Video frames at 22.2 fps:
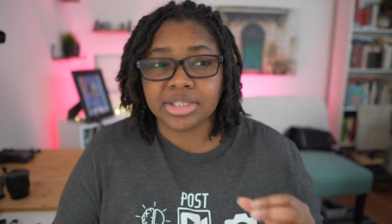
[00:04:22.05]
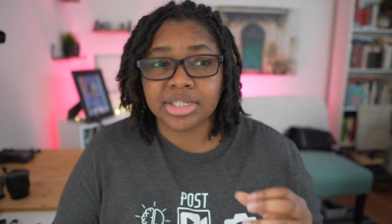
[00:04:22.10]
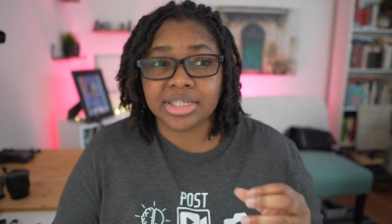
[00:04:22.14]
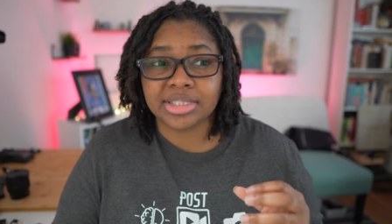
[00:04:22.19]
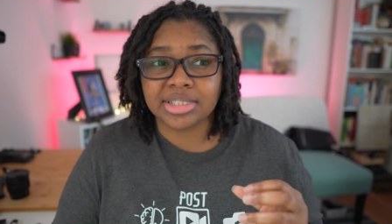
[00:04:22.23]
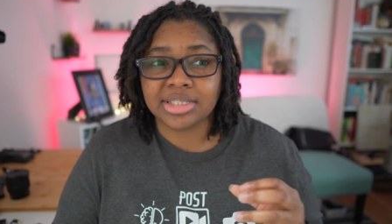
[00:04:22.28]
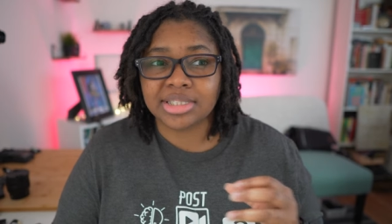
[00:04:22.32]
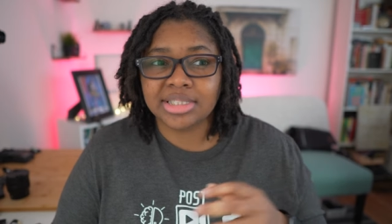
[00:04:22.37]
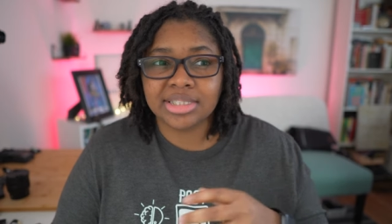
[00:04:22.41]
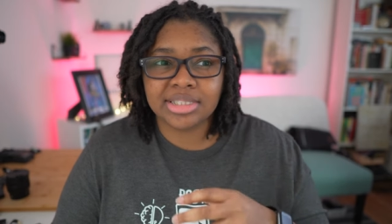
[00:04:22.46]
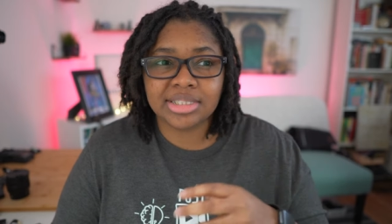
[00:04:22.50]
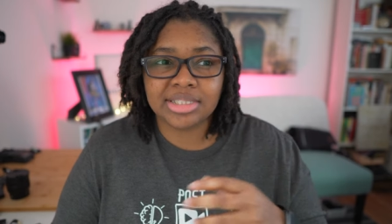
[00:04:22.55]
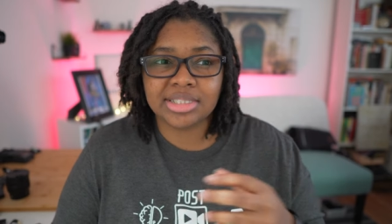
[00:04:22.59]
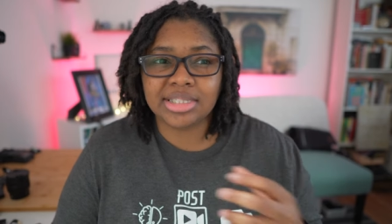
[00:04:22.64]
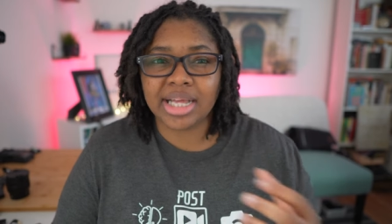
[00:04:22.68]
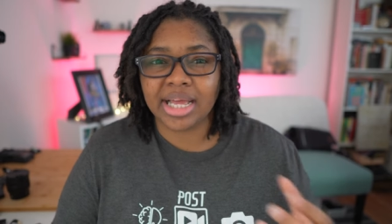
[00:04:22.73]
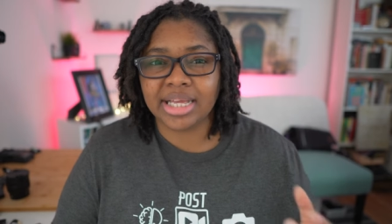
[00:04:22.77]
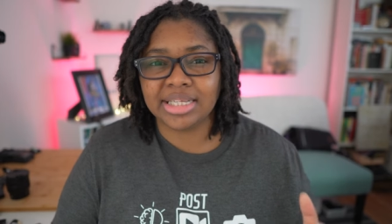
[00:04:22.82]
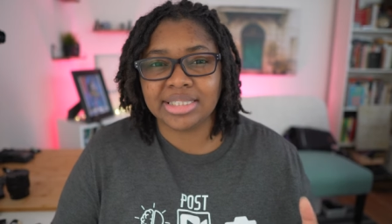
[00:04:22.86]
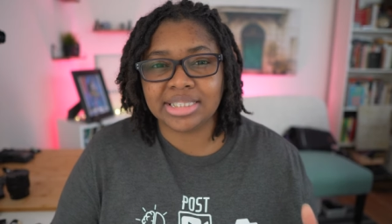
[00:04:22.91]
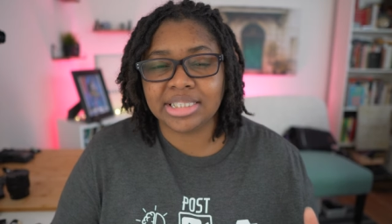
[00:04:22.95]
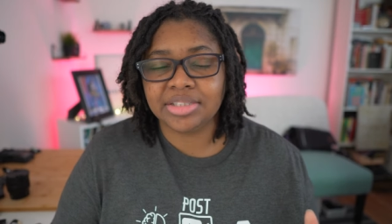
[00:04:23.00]
because this
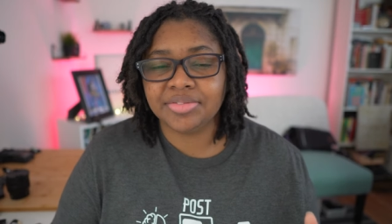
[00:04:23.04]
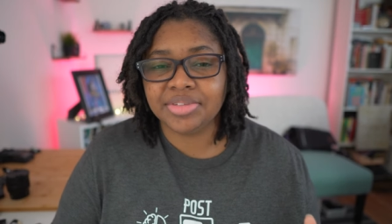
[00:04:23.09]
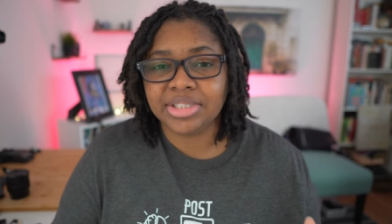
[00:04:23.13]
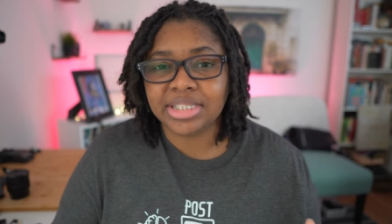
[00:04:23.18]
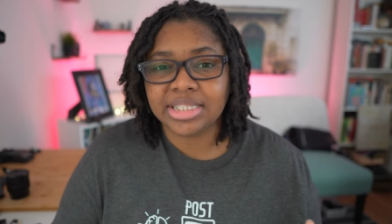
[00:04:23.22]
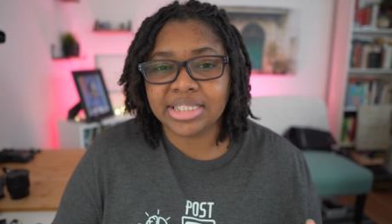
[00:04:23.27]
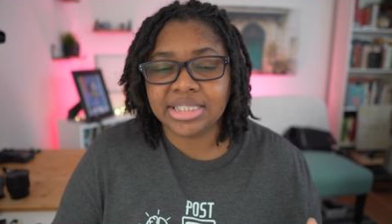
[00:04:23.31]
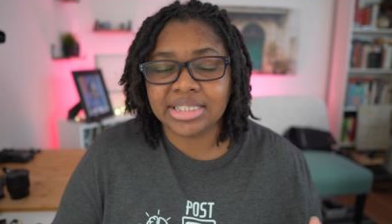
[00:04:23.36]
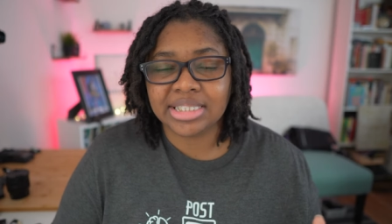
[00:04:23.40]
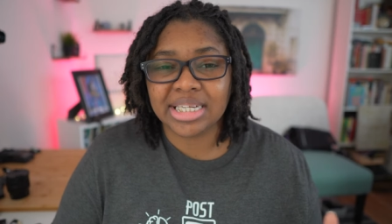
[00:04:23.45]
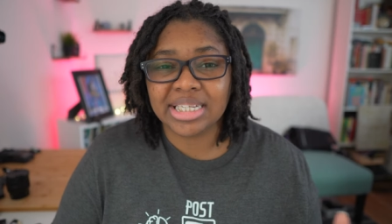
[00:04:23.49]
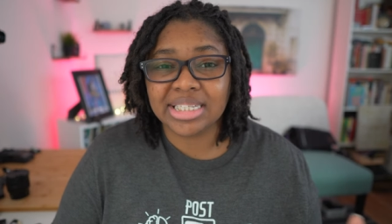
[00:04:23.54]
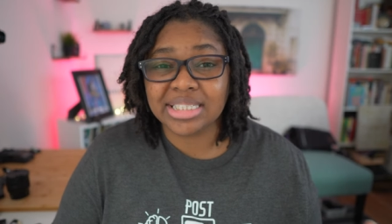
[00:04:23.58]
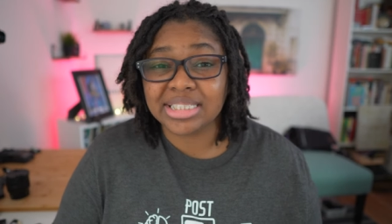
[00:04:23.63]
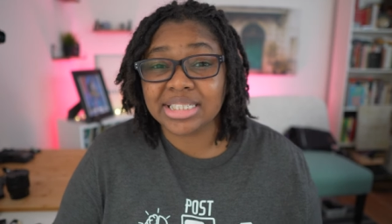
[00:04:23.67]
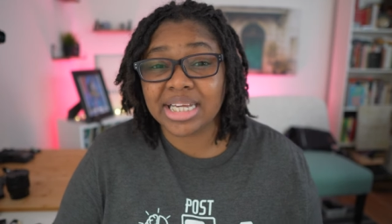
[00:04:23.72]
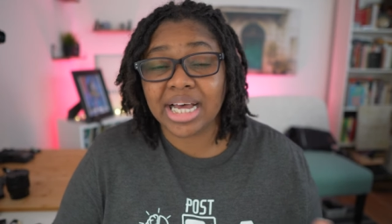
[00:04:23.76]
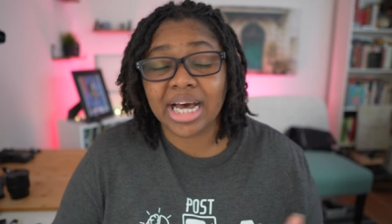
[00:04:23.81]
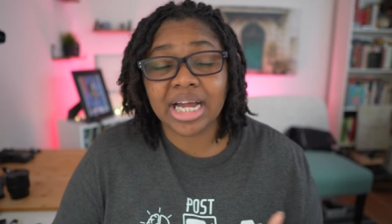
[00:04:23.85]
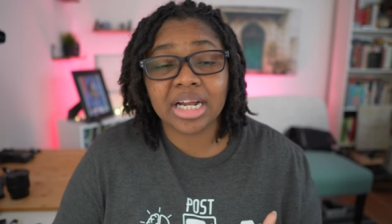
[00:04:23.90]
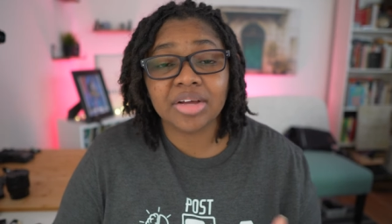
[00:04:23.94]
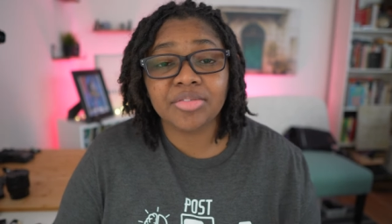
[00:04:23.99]
zve 10 is
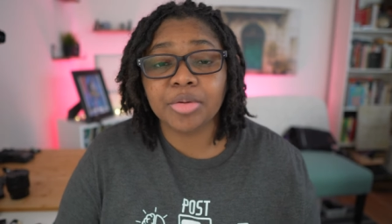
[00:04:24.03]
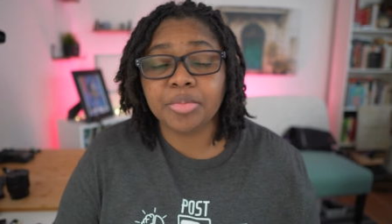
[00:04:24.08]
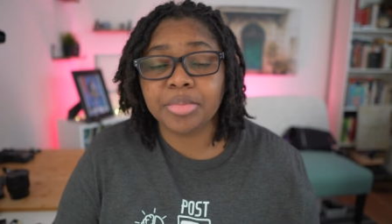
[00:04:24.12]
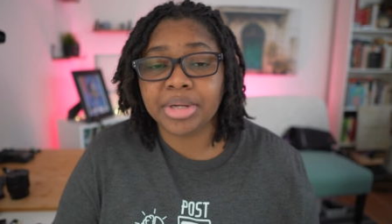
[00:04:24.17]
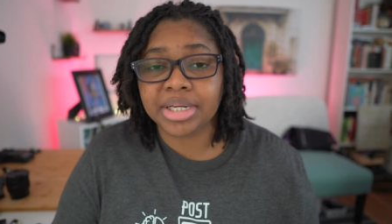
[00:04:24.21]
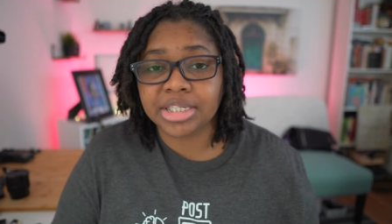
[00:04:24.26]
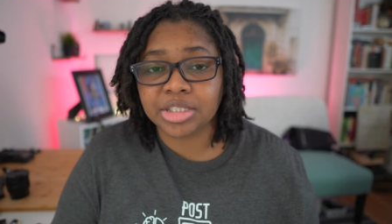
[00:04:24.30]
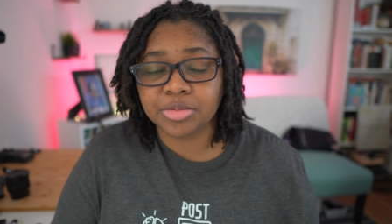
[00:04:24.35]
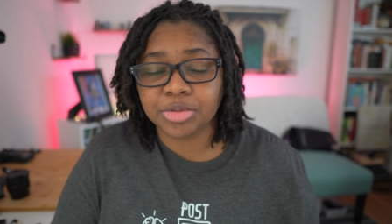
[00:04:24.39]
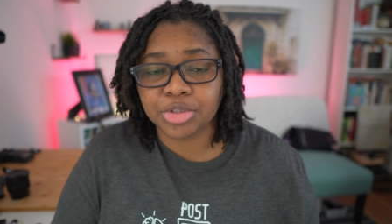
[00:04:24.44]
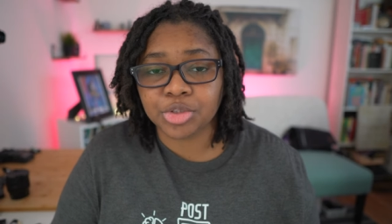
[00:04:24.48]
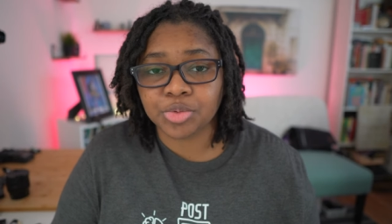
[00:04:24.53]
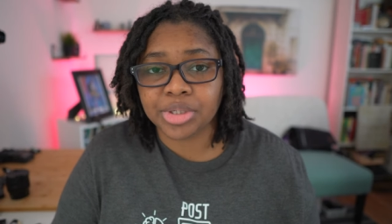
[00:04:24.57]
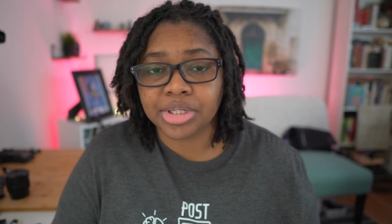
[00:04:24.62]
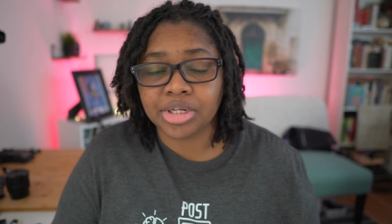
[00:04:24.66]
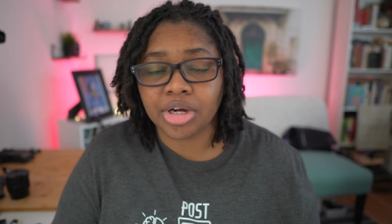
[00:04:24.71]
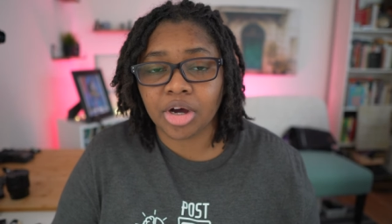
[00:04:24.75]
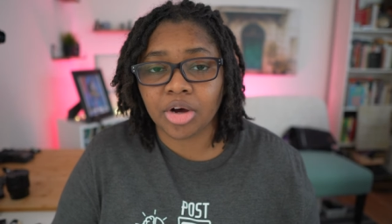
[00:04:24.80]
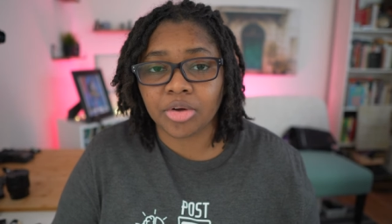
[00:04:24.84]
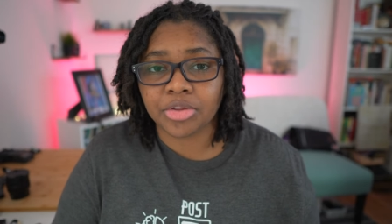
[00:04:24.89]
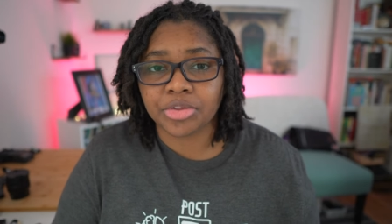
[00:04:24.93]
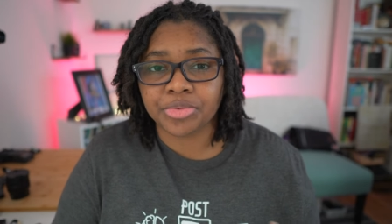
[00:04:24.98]
kind of a mix
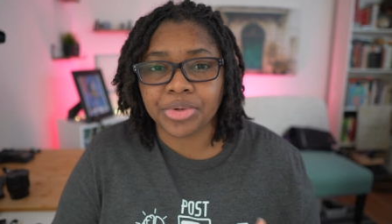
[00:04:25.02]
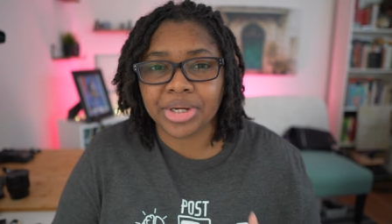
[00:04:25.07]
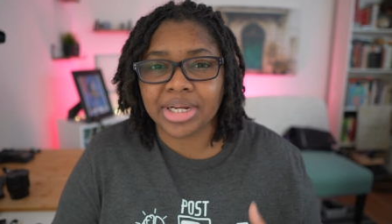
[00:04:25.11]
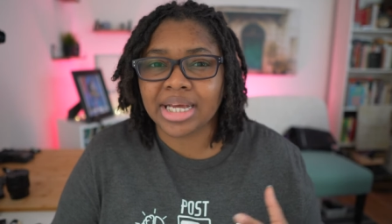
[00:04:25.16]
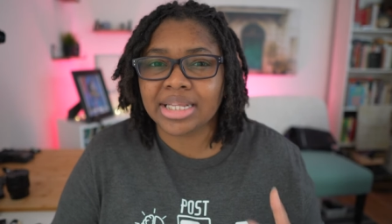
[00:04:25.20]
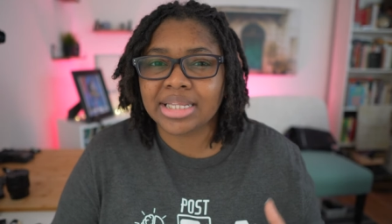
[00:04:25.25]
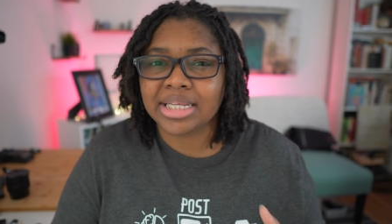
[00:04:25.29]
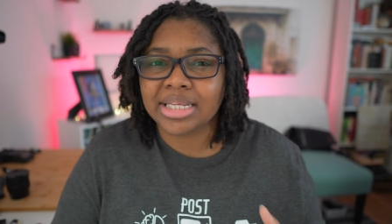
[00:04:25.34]
between all three, and I